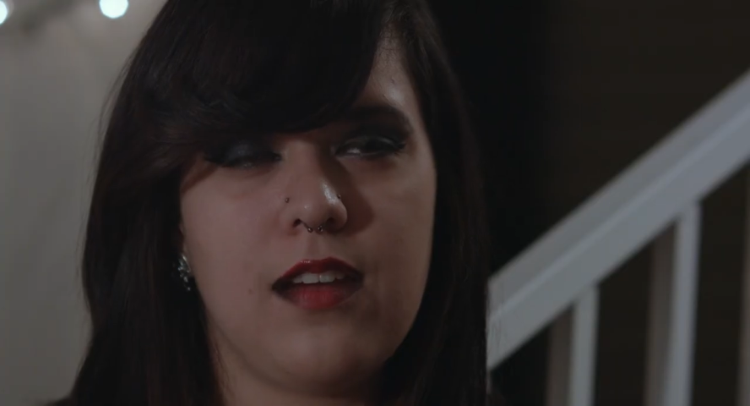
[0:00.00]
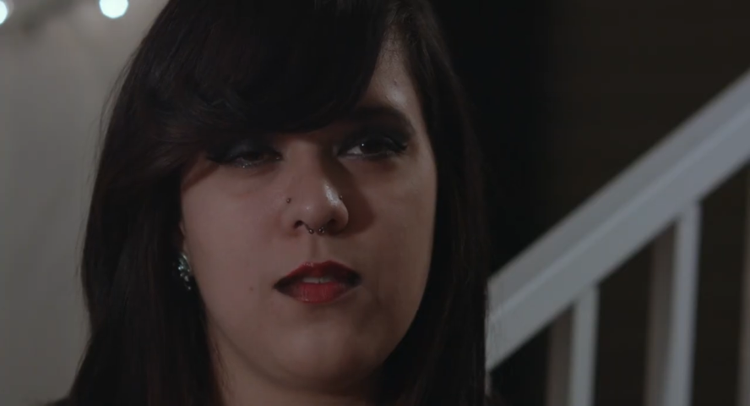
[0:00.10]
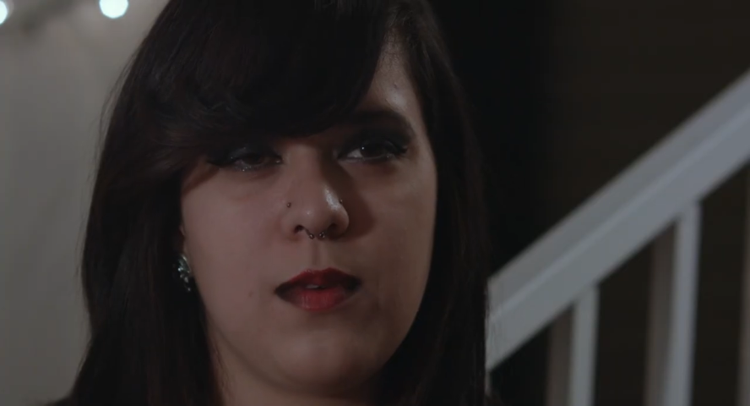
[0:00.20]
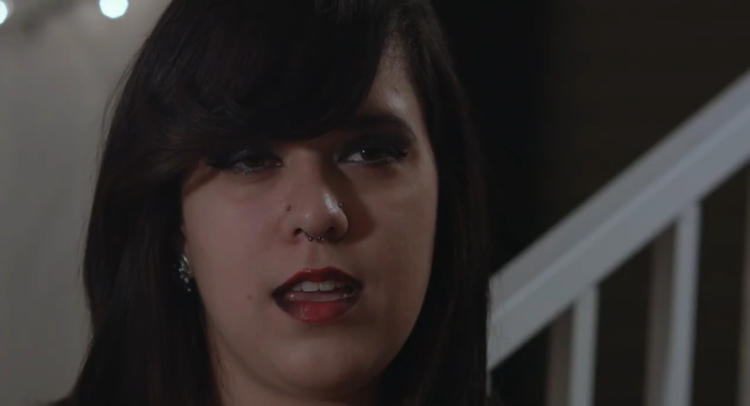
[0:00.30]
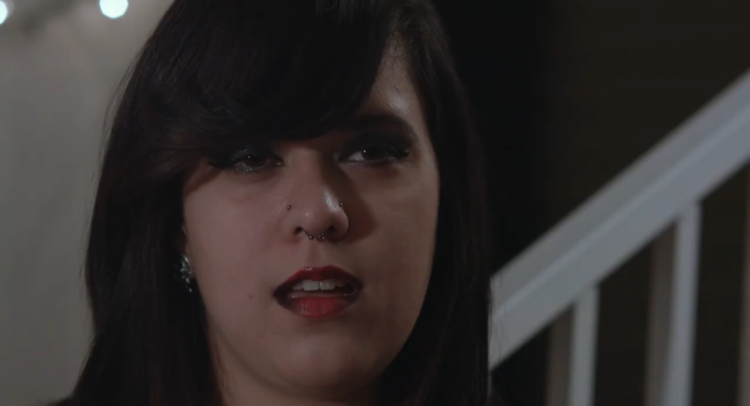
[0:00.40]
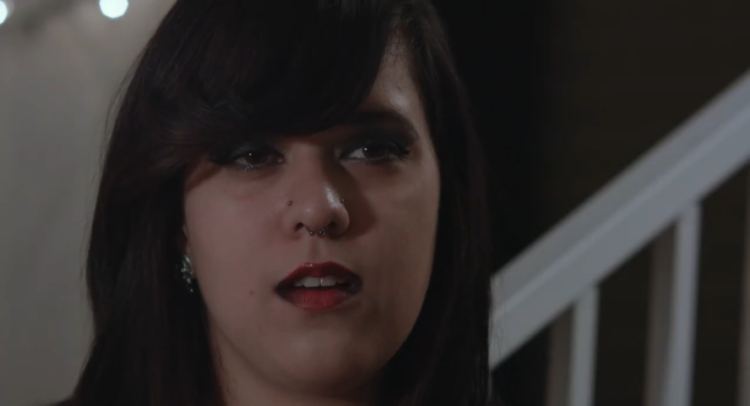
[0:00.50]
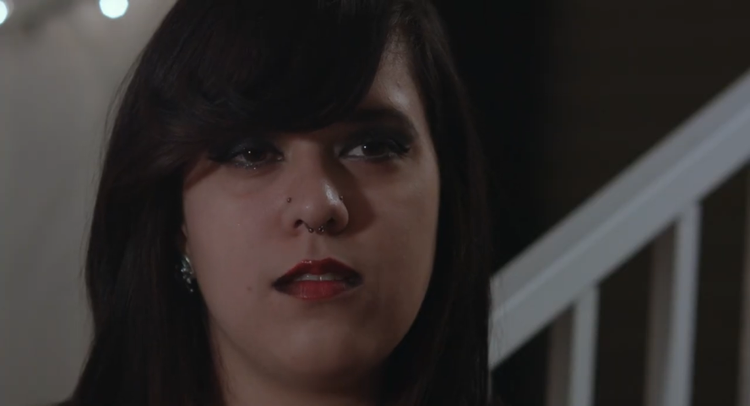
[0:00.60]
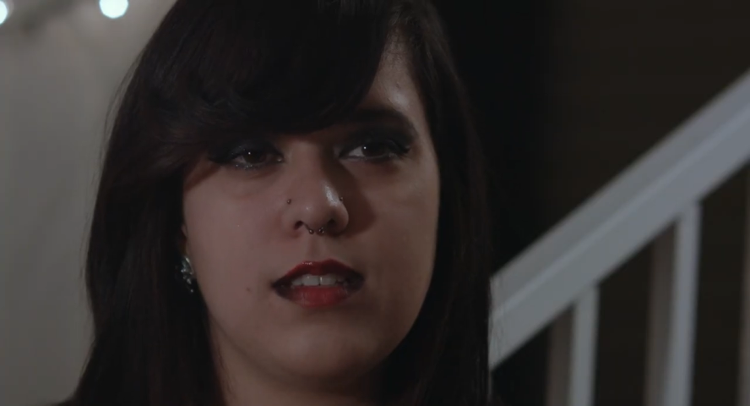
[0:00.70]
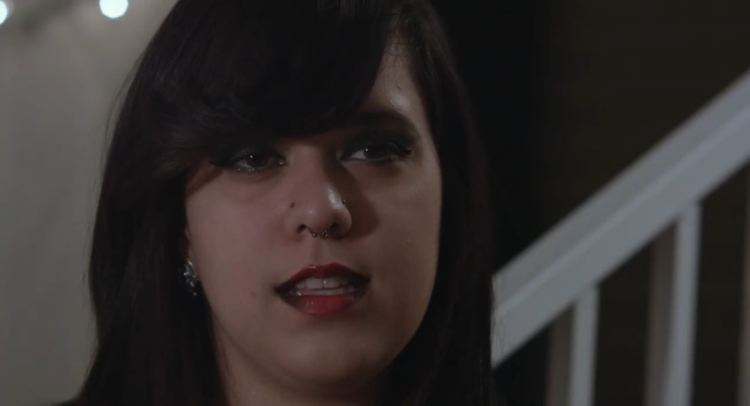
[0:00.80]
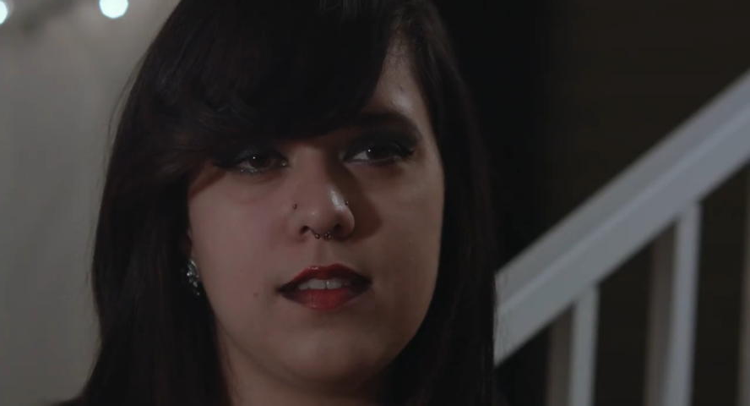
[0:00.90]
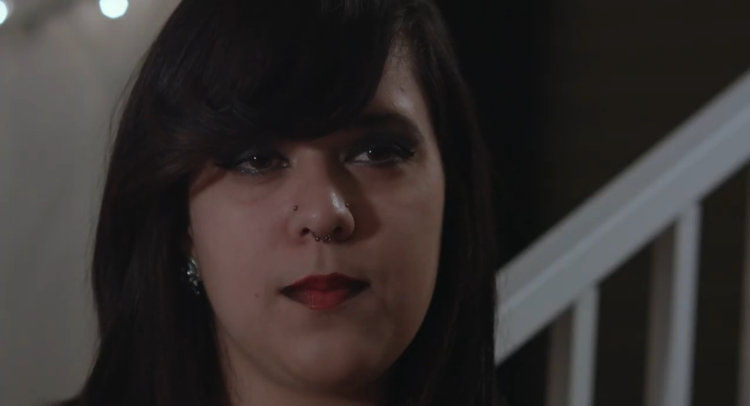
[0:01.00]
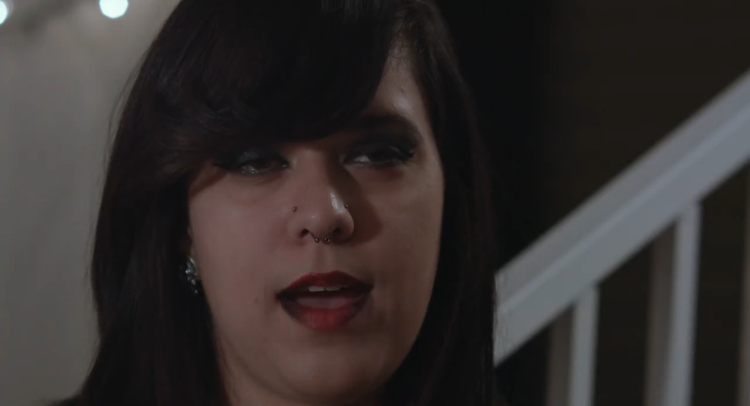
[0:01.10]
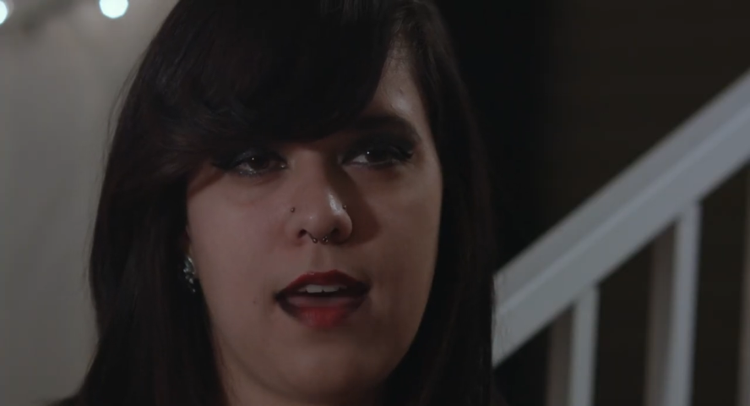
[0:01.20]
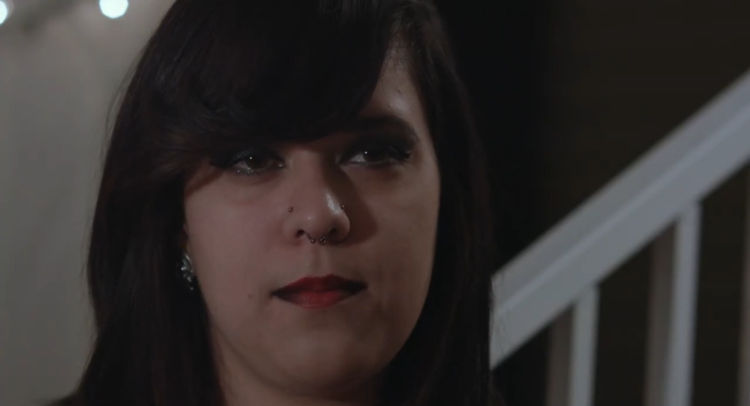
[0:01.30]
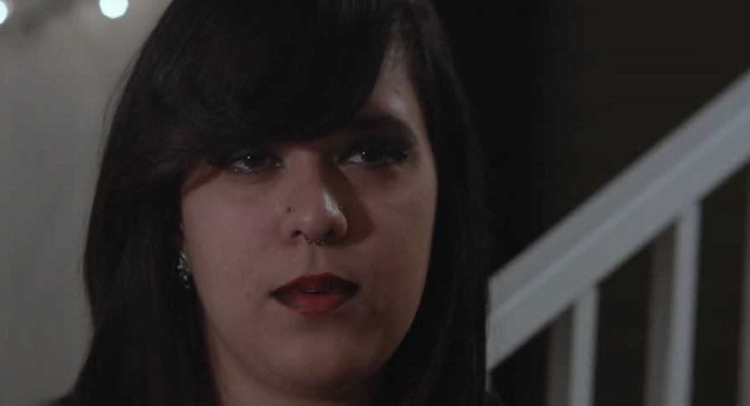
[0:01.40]
Everywhere he goes, he leaves a
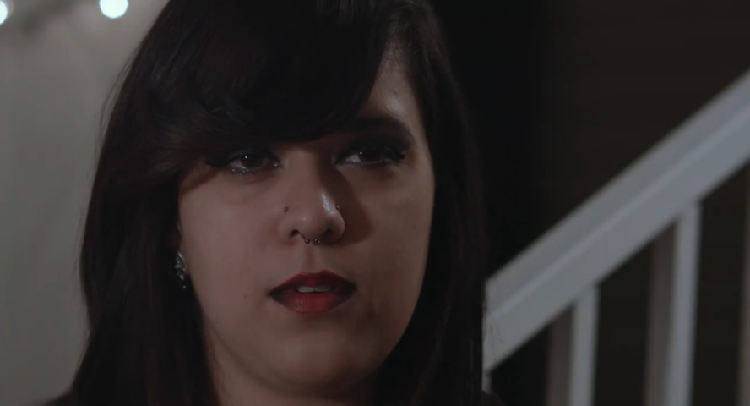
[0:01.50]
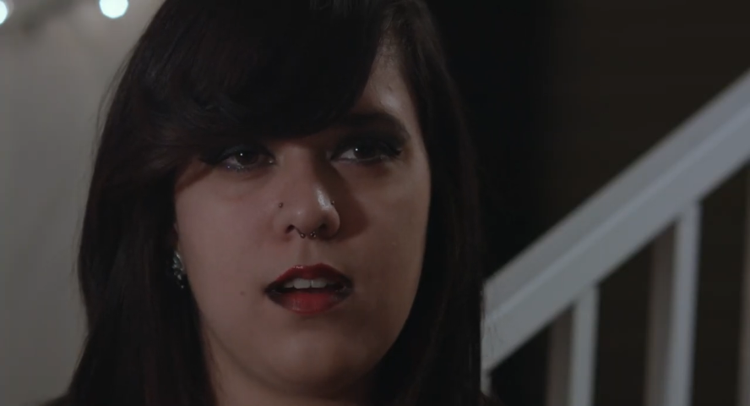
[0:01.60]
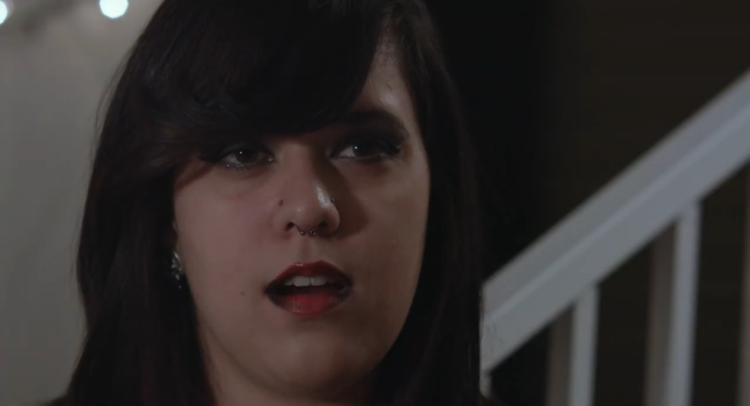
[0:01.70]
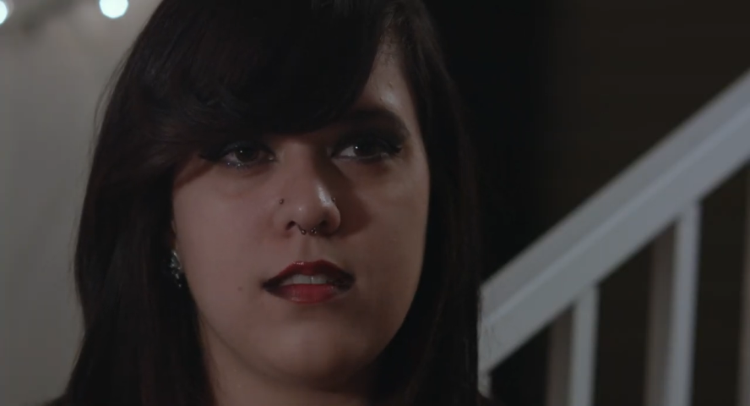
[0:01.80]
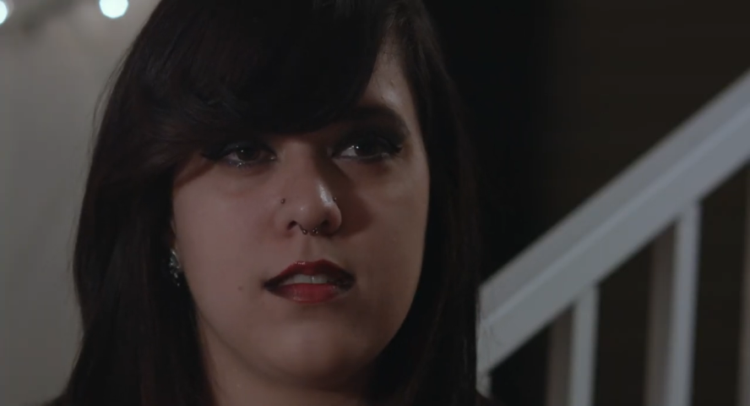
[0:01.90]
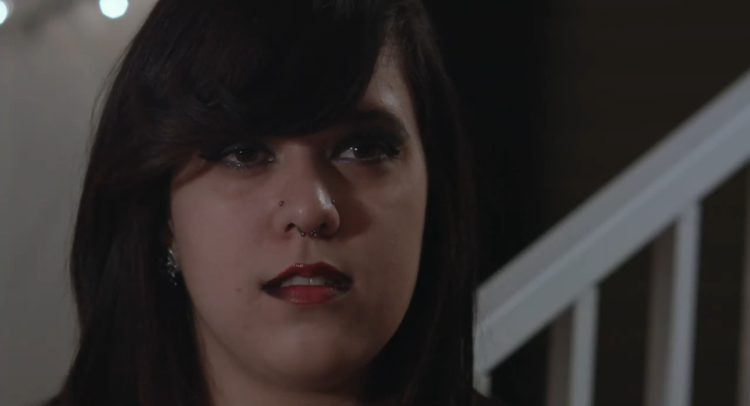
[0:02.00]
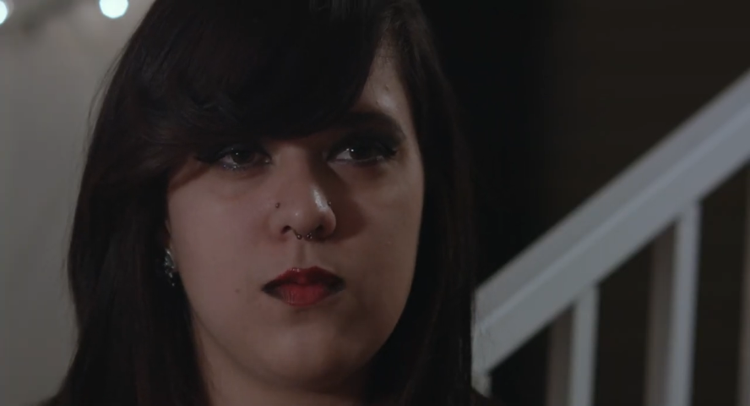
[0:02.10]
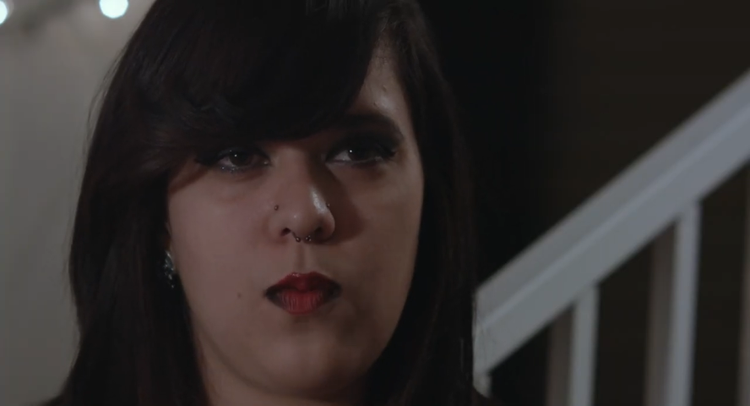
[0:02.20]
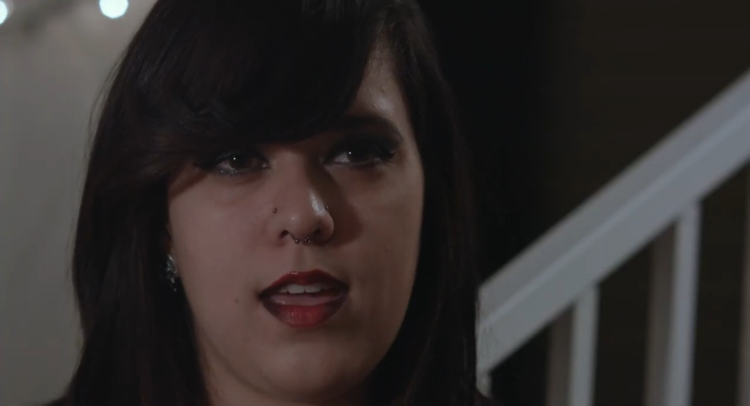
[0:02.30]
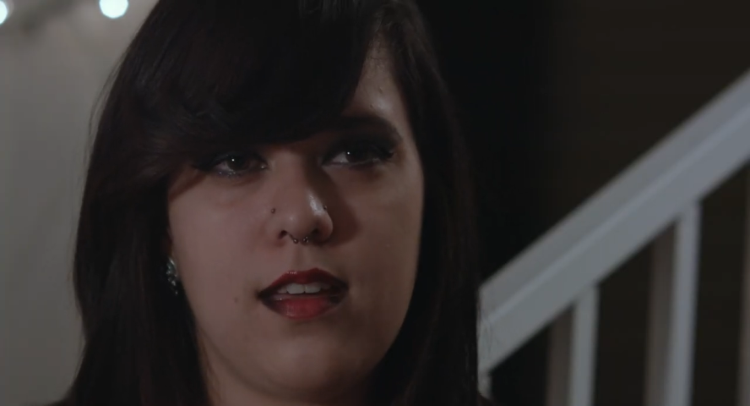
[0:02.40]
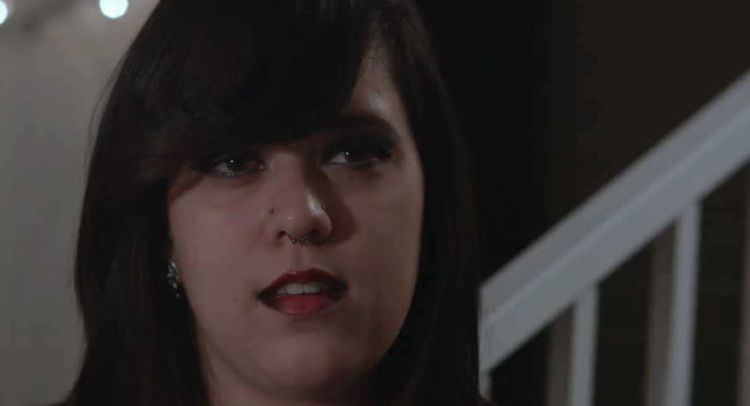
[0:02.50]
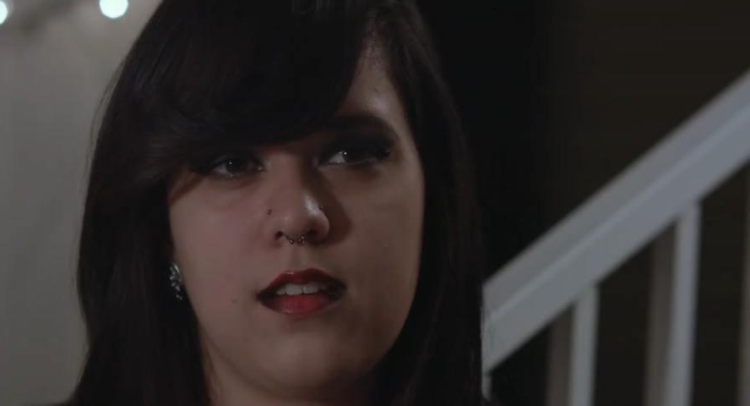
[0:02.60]
path of broken hearts in his wake.